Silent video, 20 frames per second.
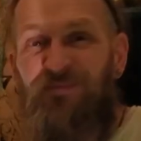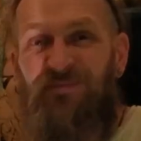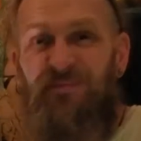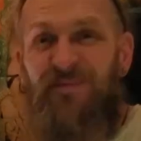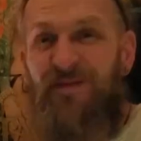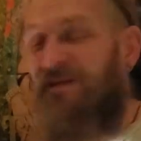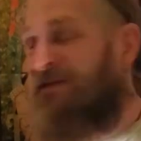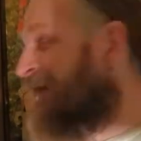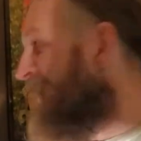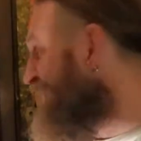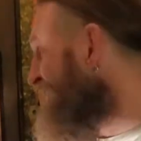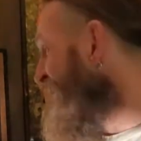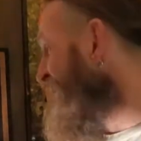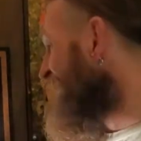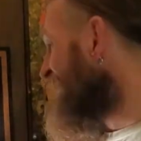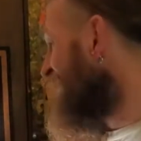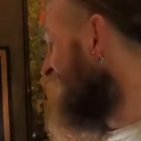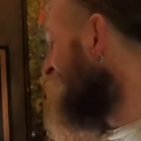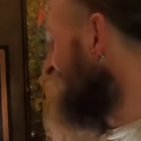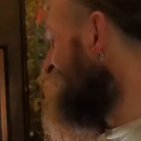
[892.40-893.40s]
Does that
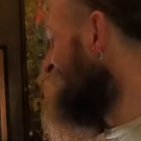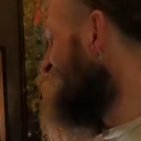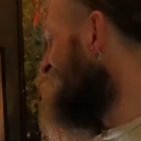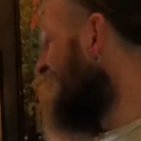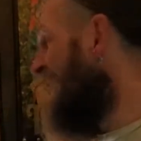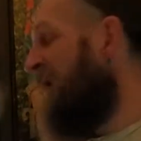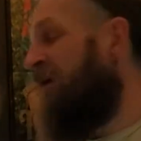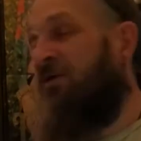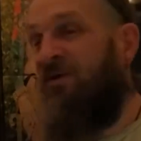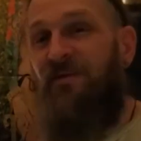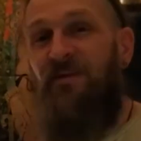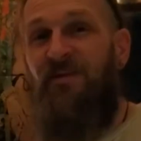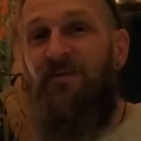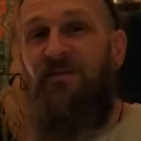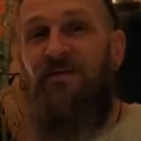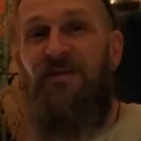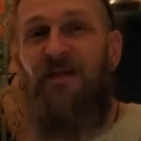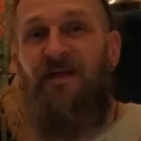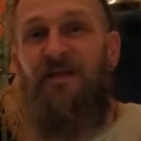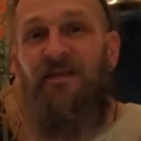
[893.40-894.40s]
mean I'm now
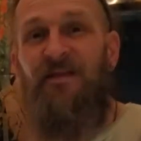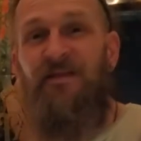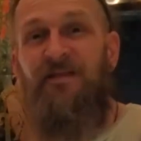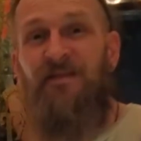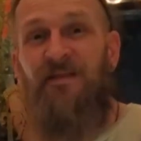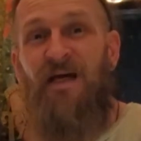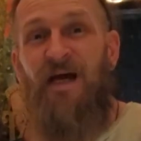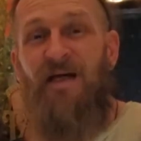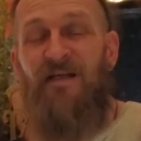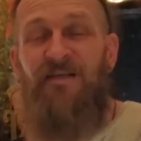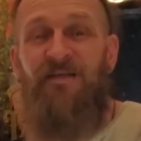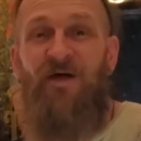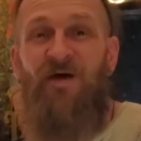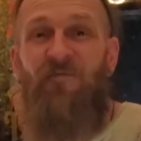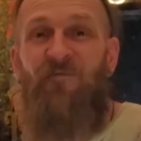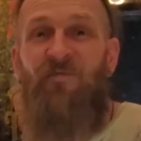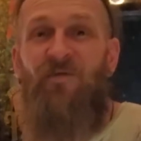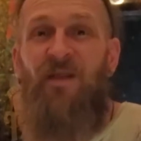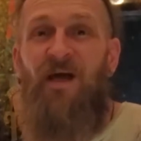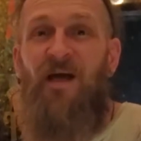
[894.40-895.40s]
suddenly not
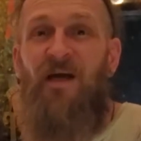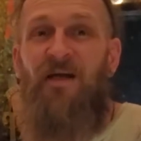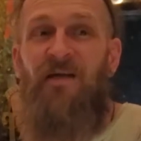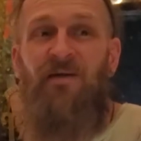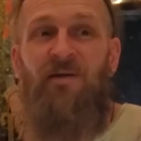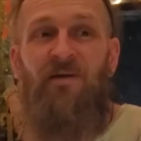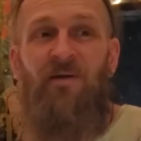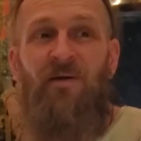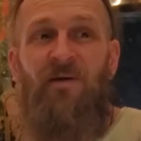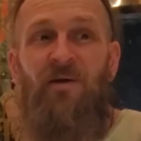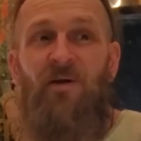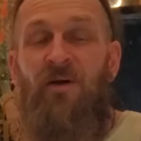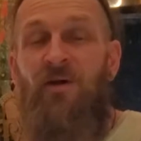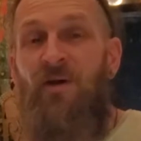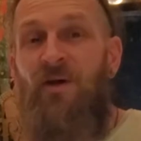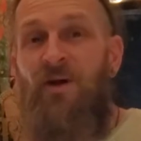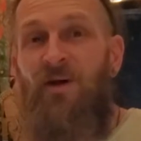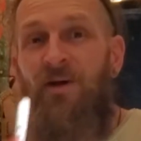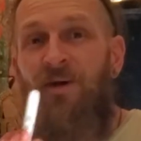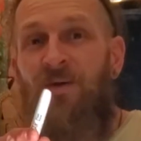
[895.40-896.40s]
self-reliant?
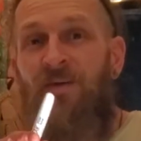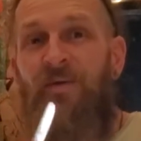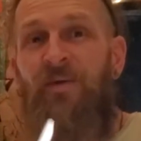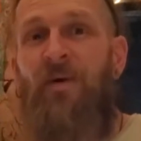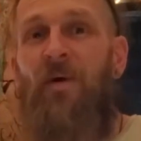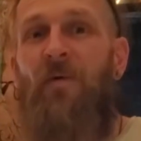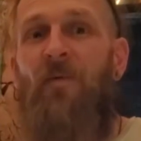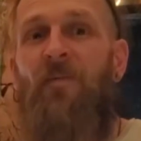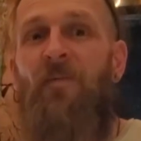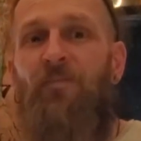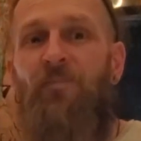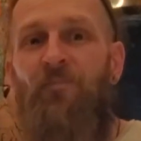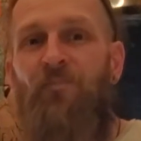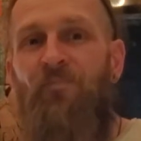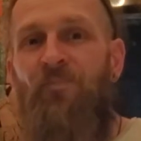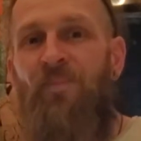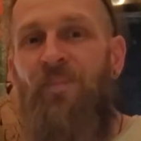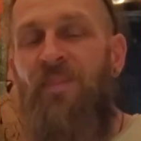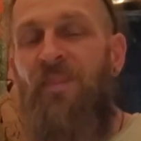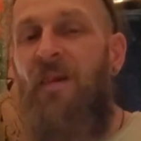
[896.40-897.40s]
No.
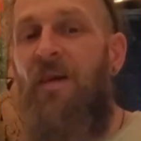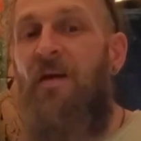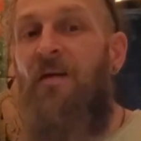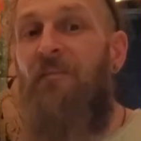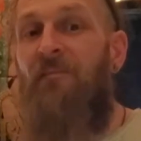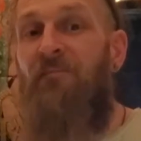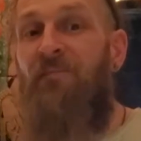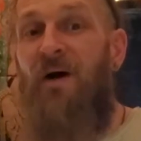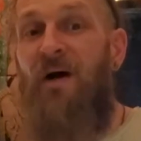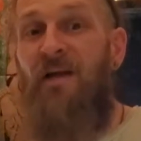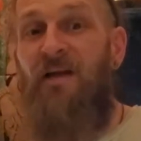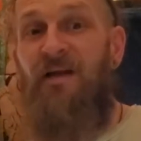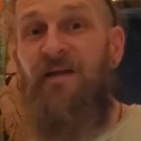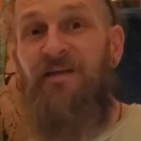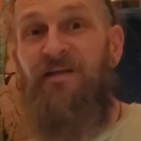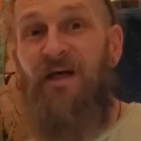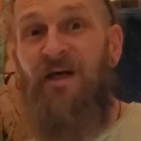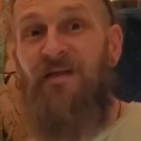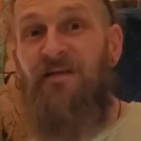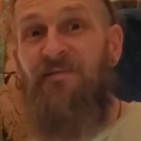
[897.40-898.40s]
But it
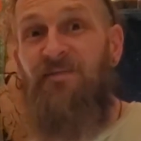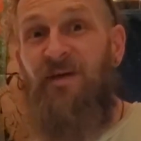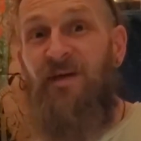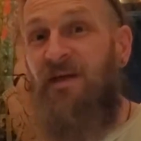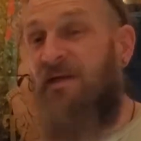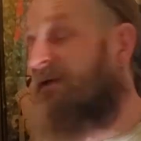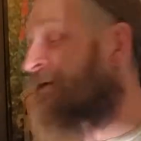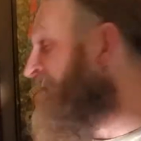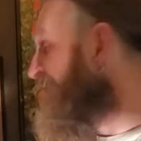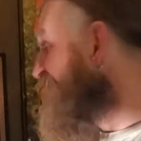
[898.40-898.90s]
does mean